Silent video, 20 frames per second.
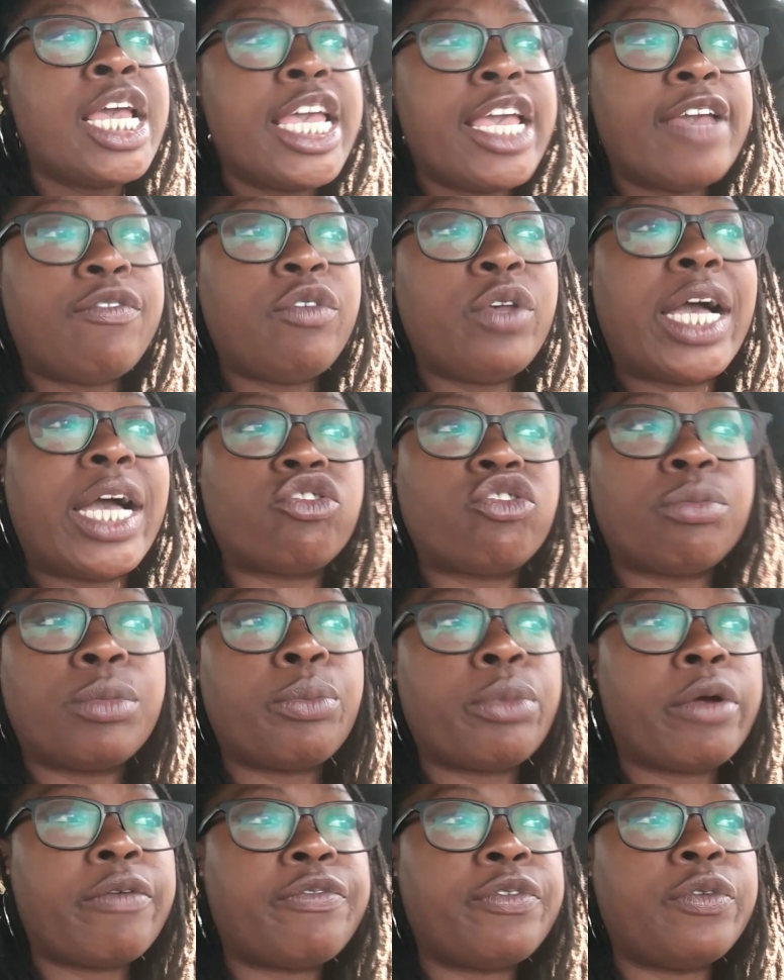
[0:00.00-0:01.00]
if you guys
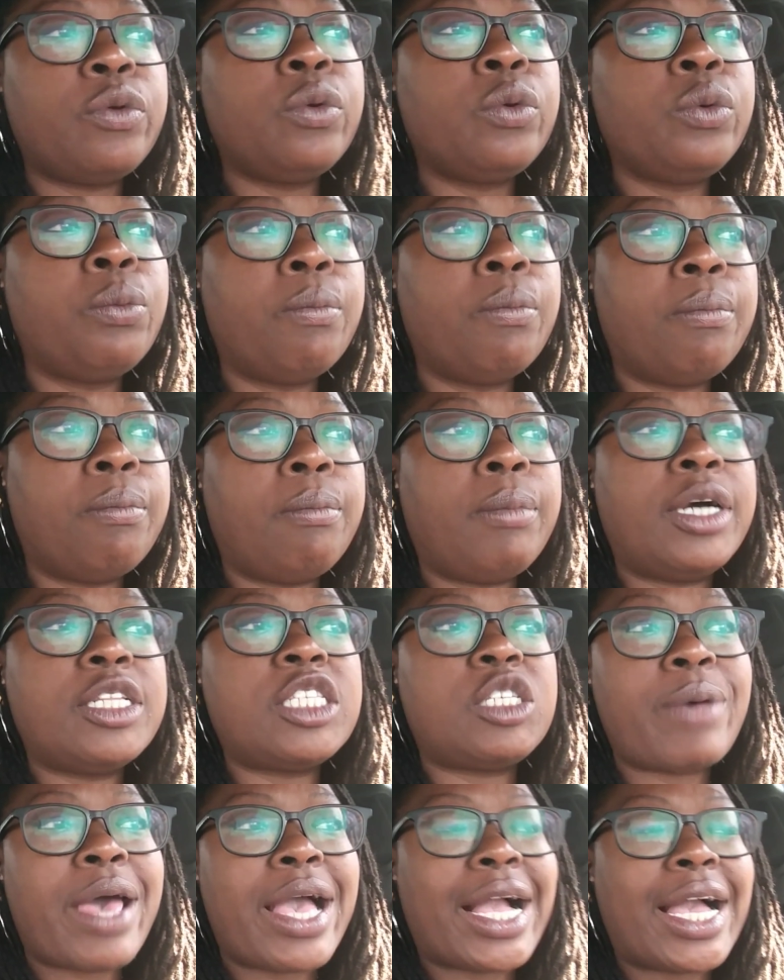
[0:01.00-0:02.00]
remember a few
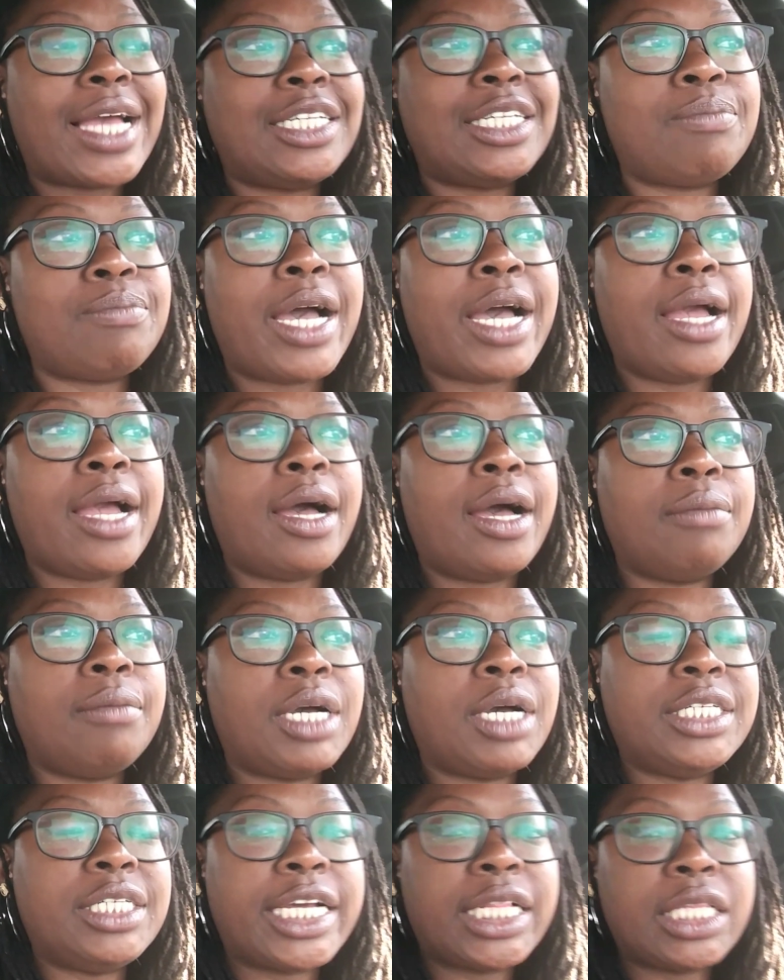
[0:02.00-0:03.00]
months back, I did my
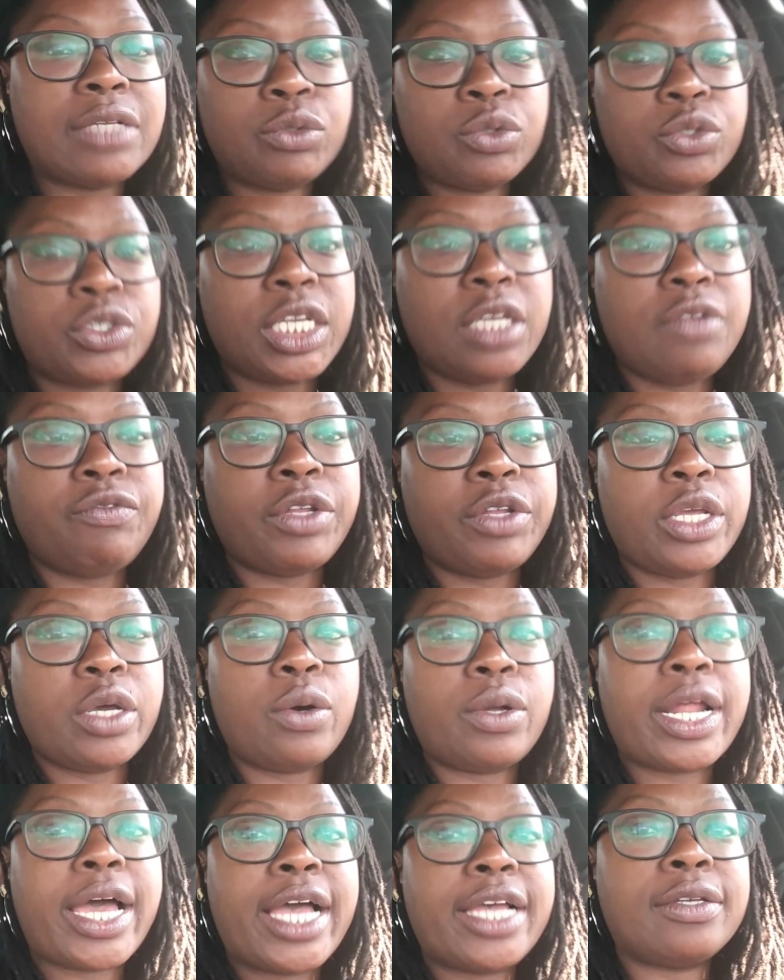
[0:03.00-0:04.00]
a daily routine
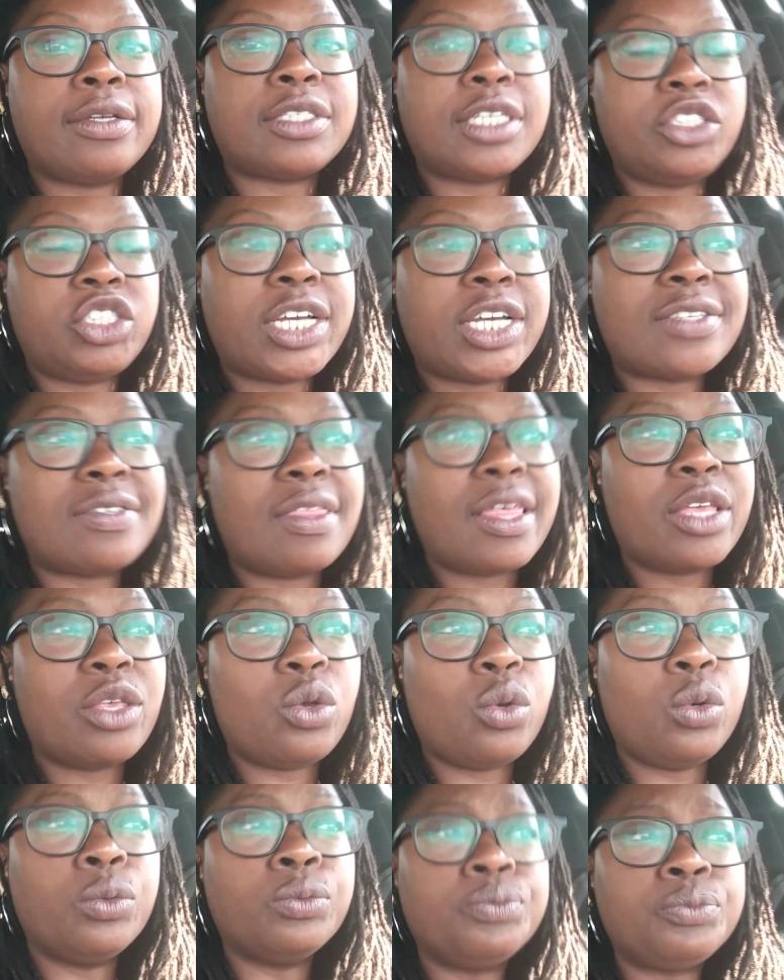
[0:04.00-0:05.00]
video, and I suggested that
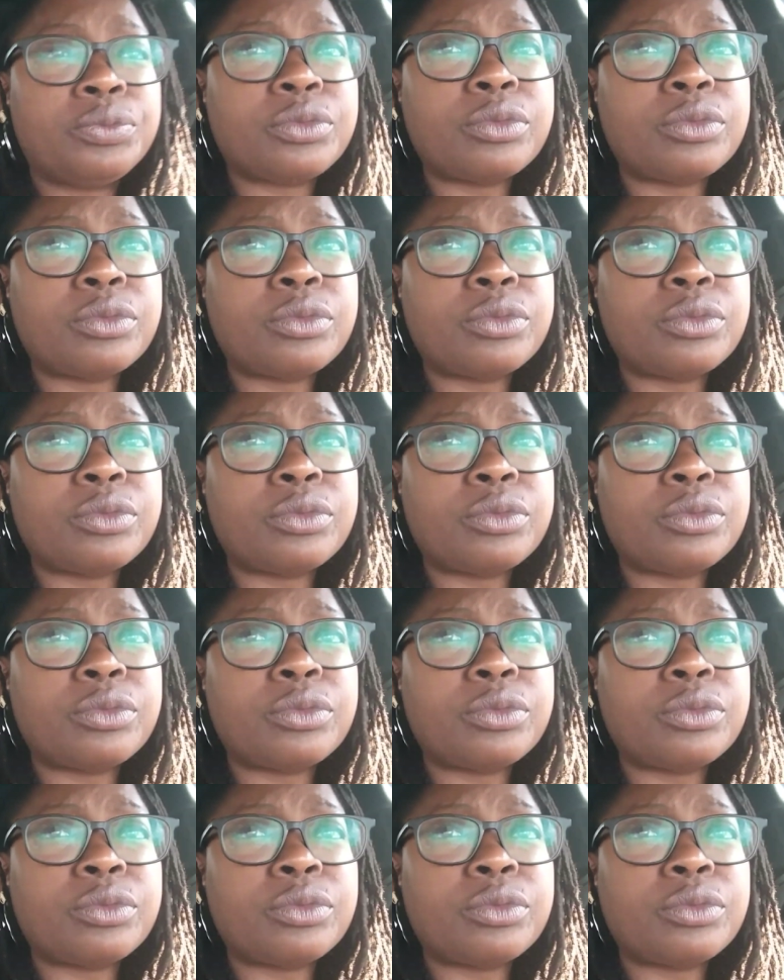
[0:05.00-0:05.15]
you